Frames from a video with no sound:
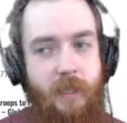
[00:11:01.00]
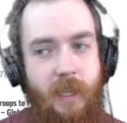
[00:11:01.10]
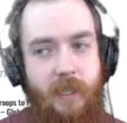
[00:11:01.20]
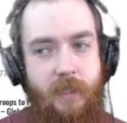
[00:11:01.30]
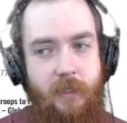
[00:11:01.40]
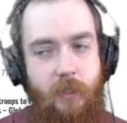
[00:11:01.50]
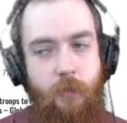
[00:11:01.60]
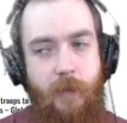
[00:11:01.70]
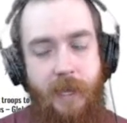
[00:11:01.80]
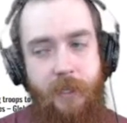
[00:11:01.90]
Canadians
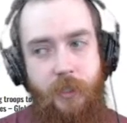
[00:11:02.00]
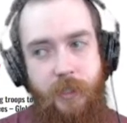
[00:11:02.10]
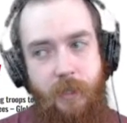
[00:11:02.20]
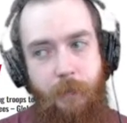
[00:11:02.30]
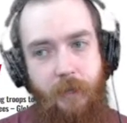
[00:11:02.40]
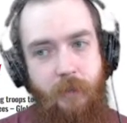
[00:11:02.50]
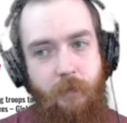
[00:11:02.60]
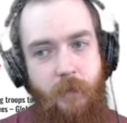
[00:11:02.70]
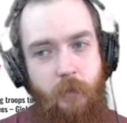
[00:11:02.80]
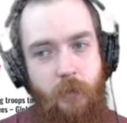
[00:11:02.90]
too anxious about
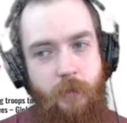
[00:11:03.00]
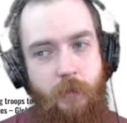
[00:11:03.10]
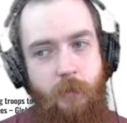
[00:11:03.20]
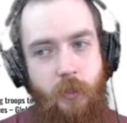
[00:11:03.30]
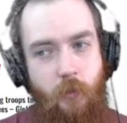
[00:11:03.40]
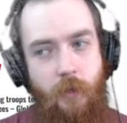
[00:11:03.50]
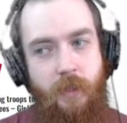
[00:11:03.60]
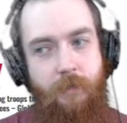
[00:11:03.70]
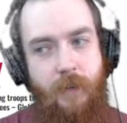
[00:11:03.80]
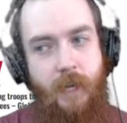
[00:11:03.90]
the future to enjoy
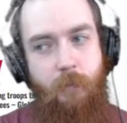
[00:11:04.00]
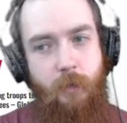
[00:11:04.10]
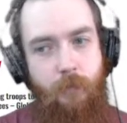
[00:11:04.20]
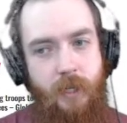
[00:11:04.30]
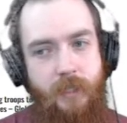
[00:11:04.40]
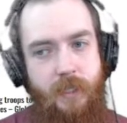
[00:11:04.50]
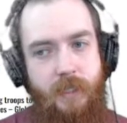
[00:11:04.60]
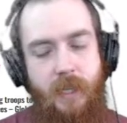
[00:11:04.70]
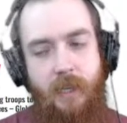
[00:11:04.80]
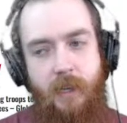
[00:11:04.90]
the vibrant
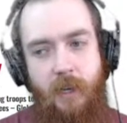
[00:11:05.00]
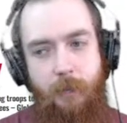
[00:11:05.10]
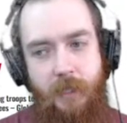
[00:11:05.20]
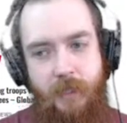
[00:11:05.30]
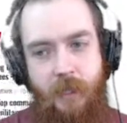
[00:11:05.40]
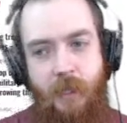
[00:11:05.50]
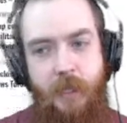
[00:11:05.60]
present, say economists.